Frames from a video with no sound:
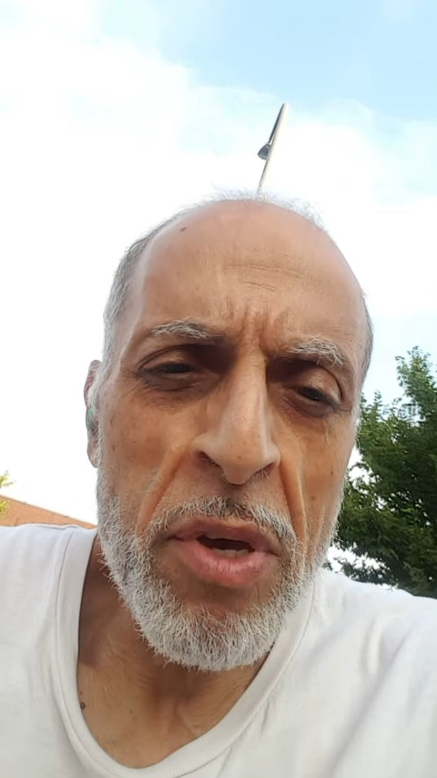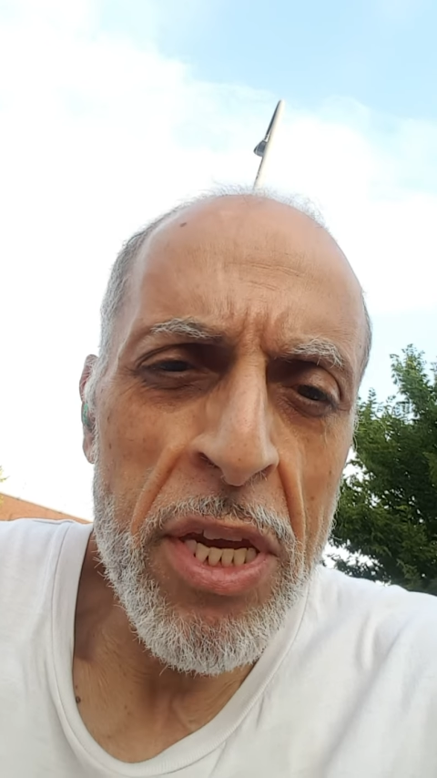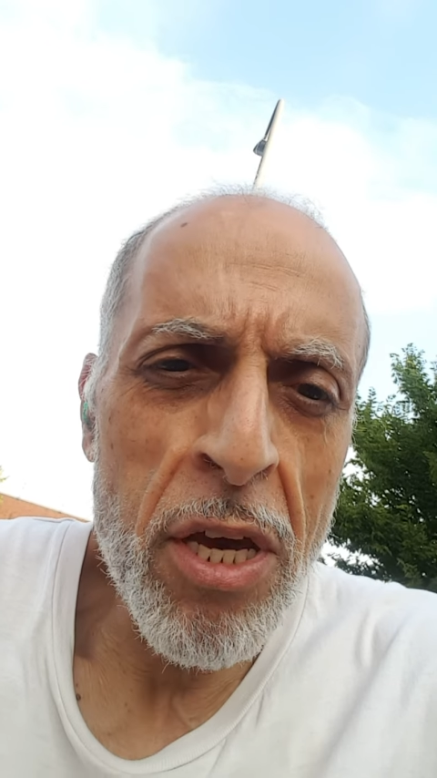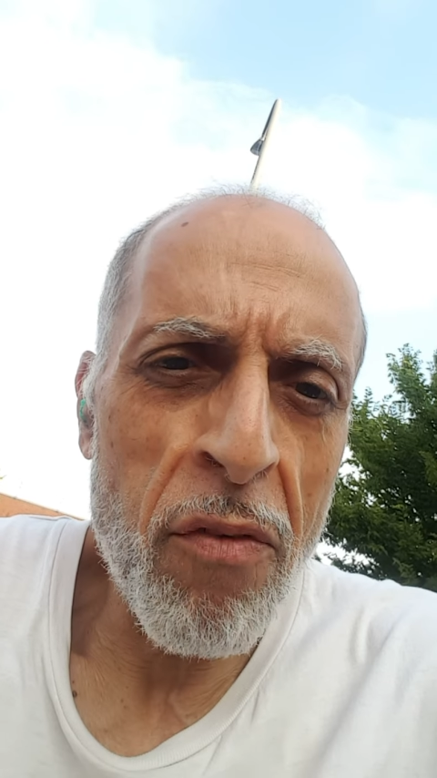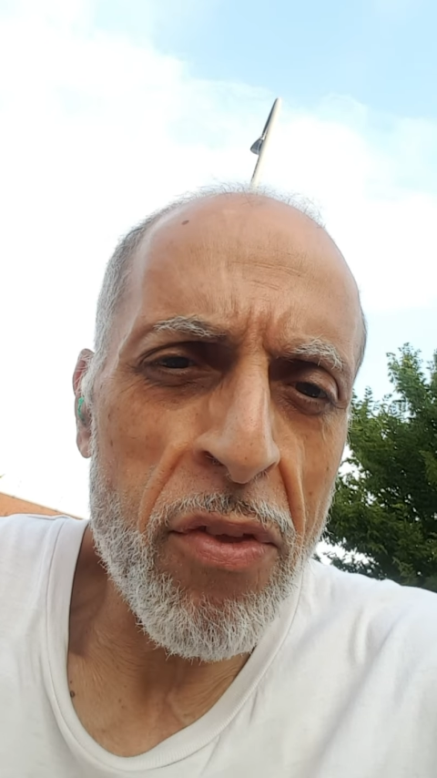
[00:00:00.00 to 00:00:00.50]

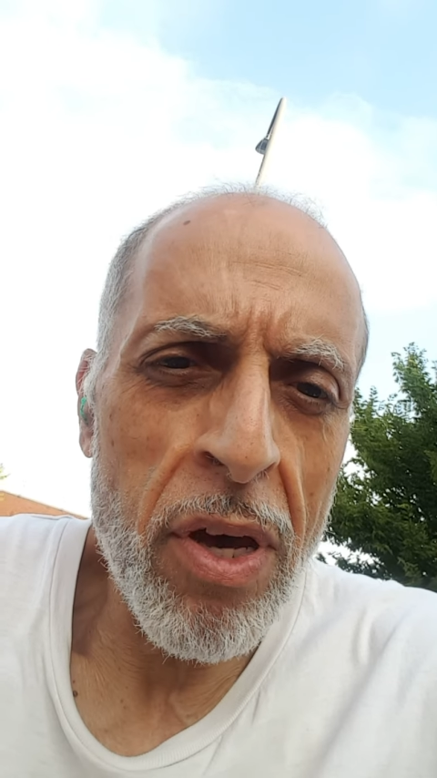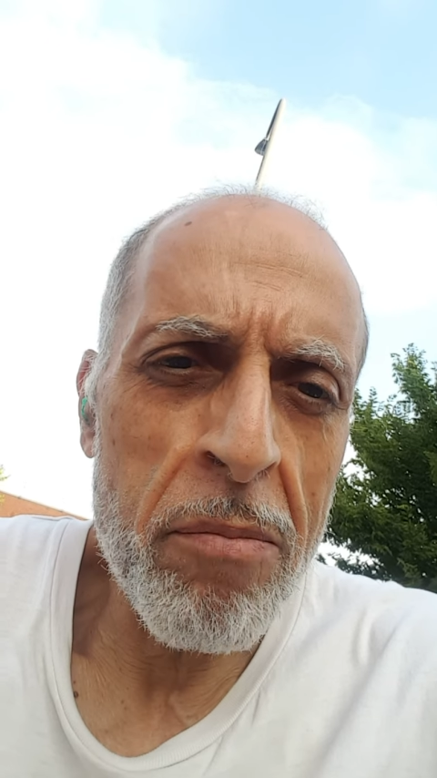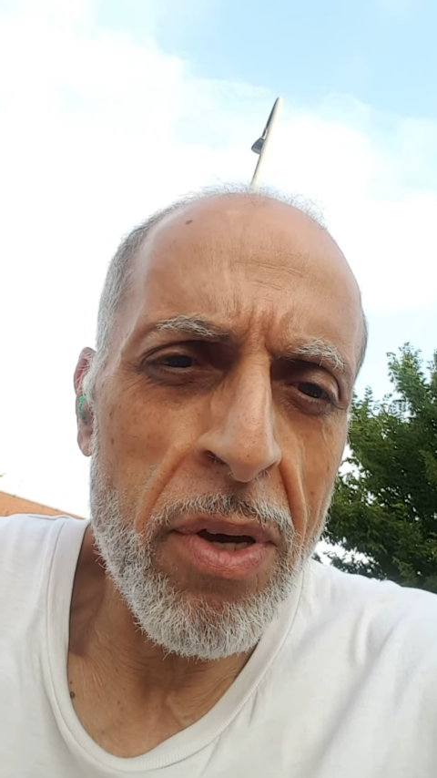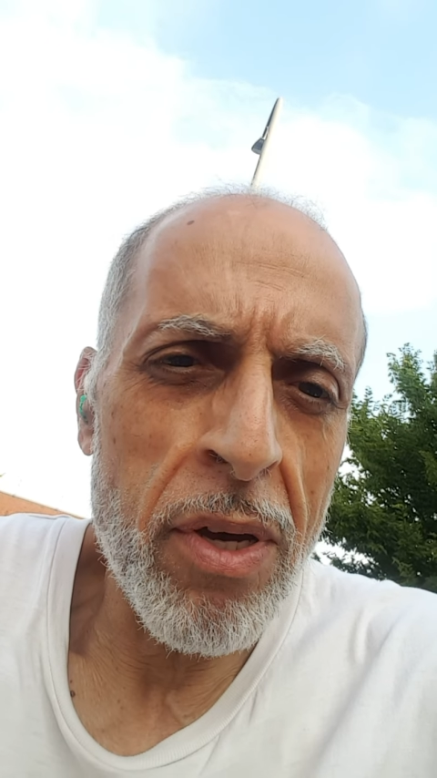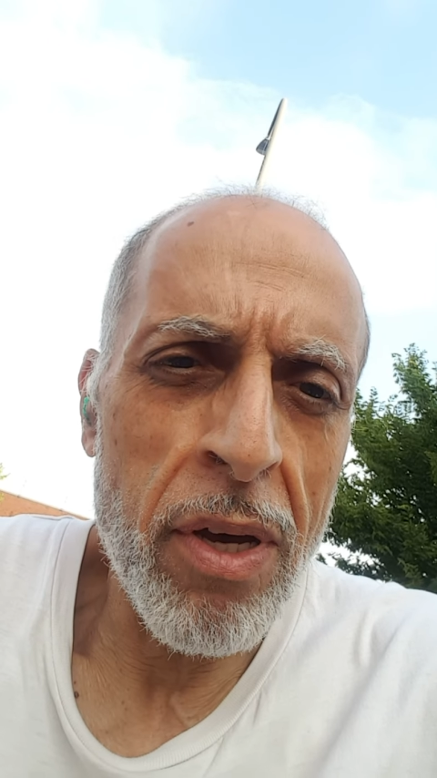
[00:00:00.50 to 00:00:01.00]
many of
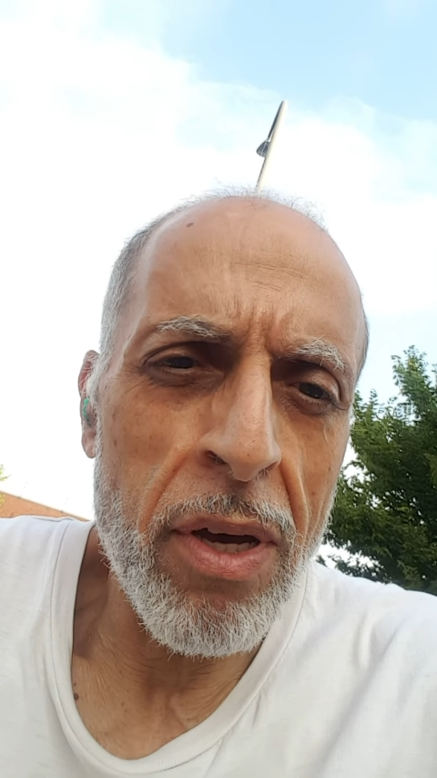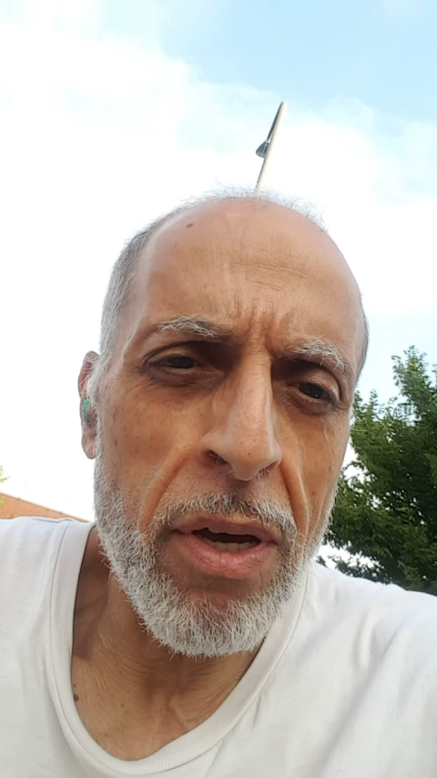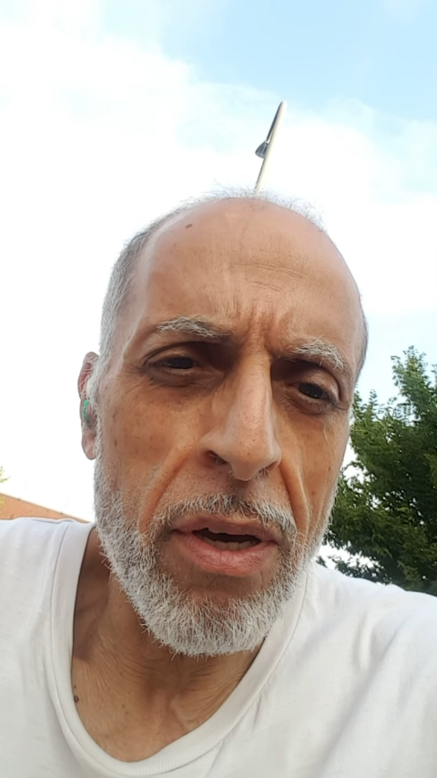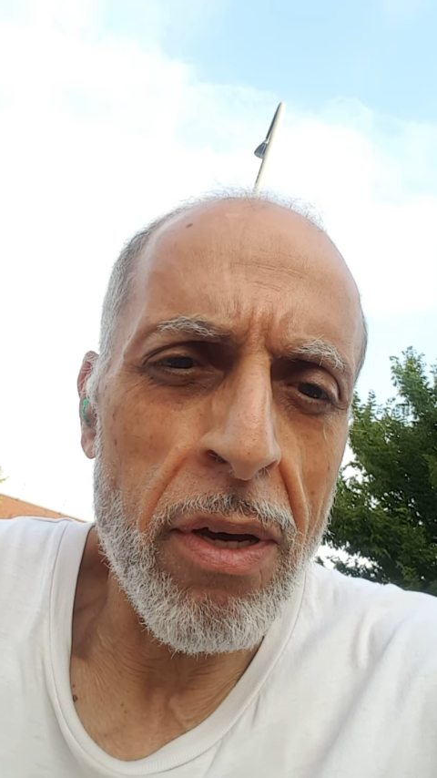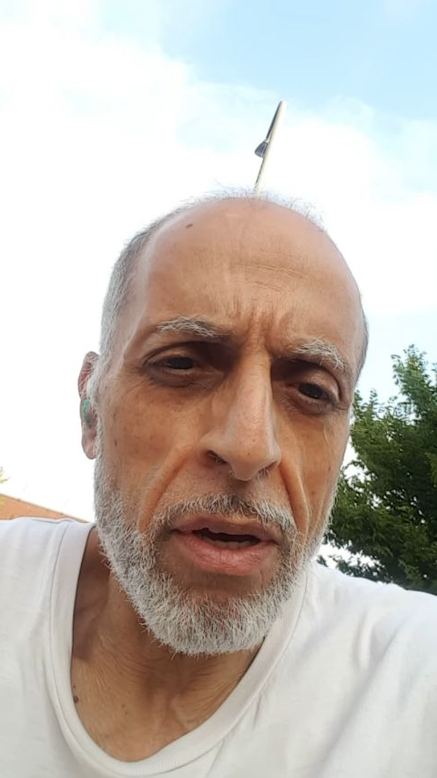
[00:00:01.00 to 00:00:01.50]
them
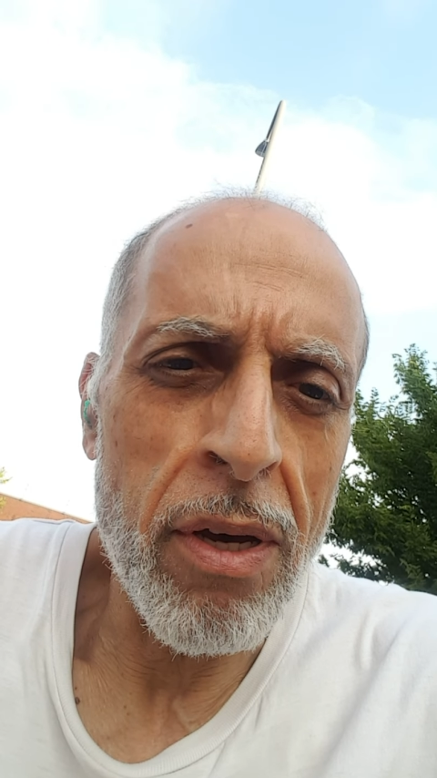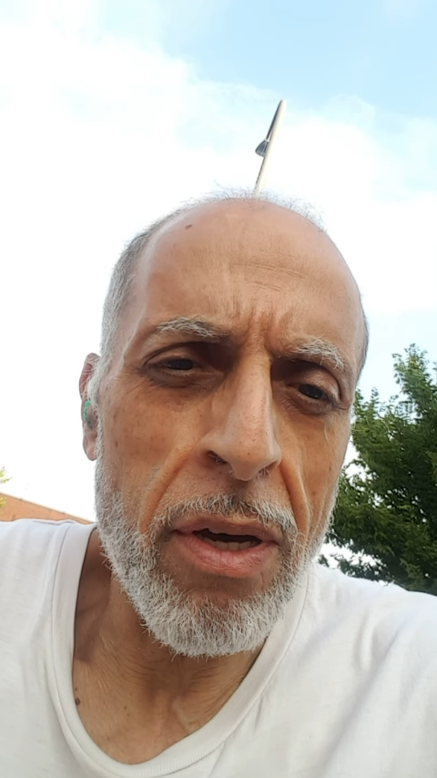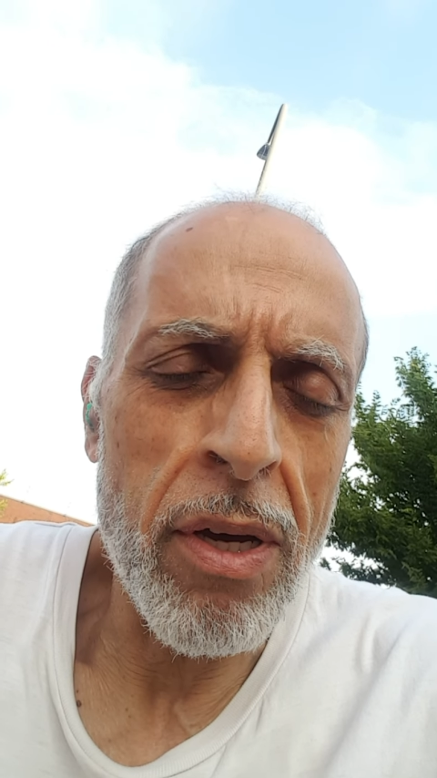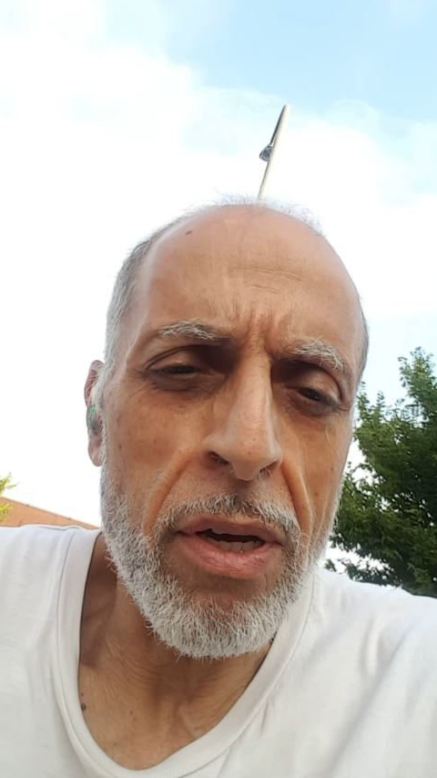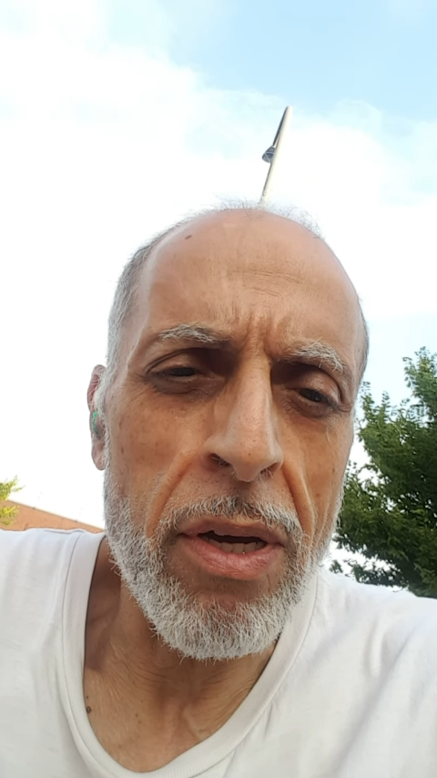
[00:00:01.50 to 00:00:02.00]

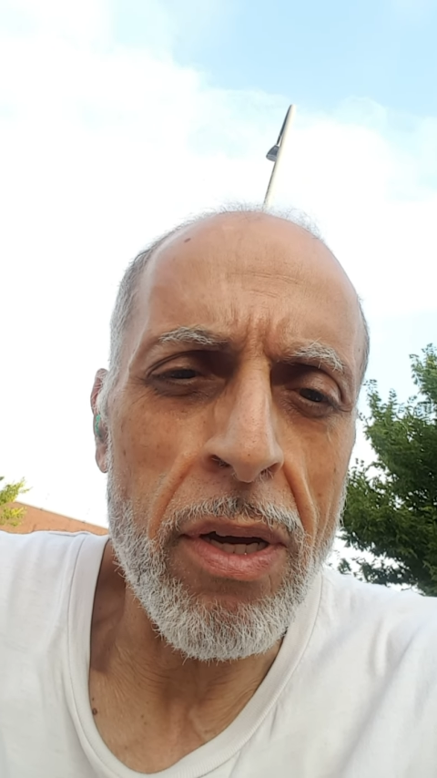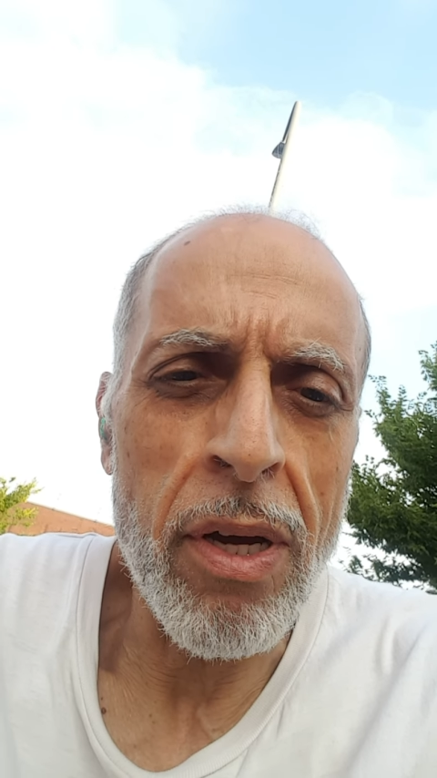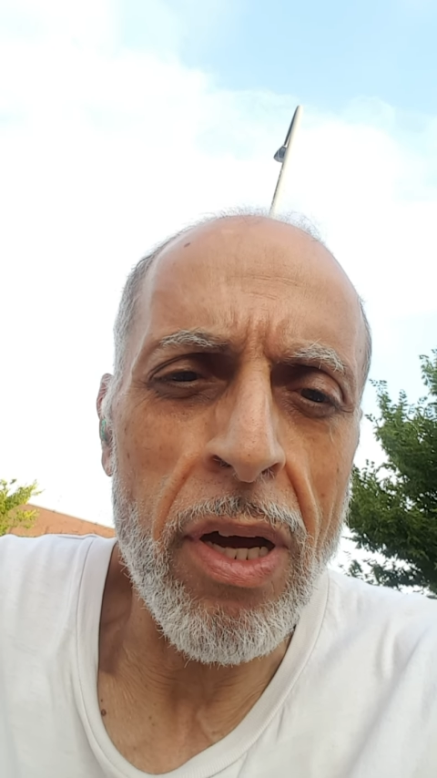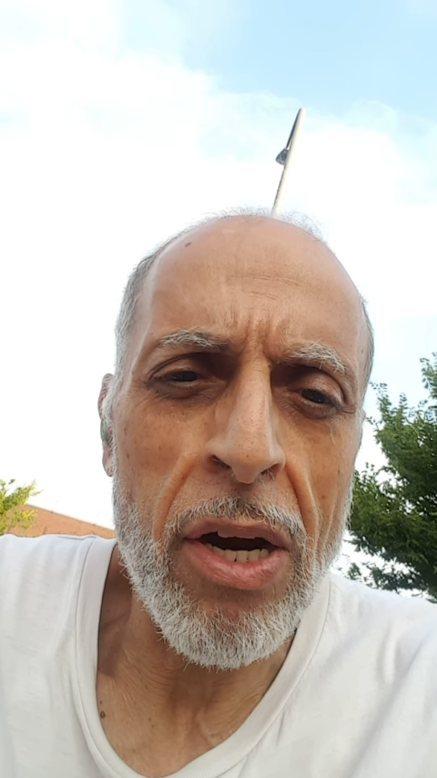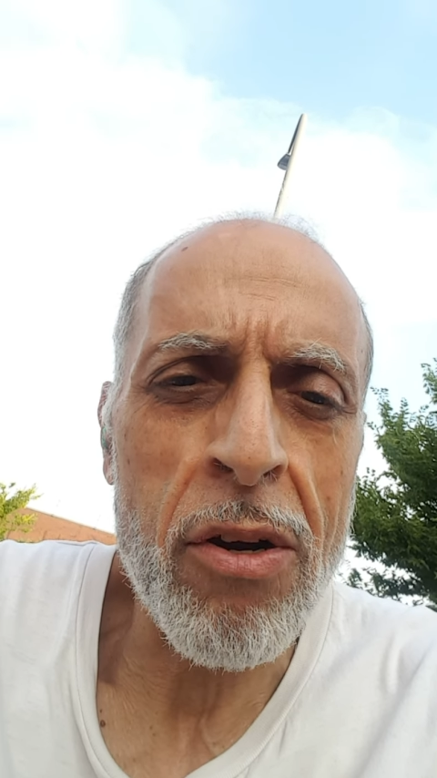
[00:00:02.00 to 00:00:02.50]

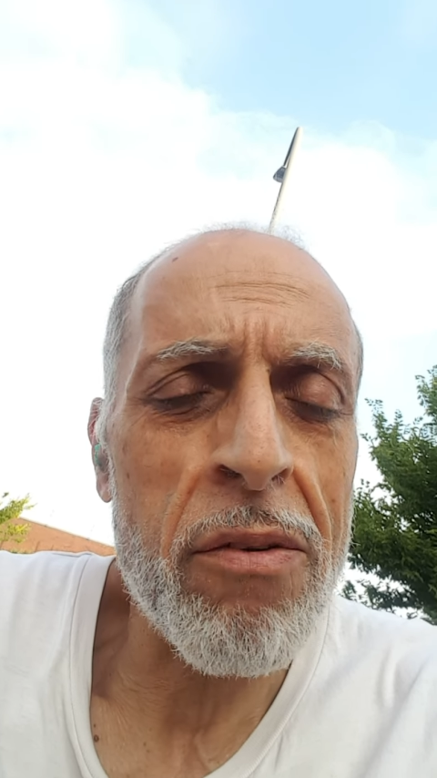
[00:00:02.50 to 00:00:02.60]
are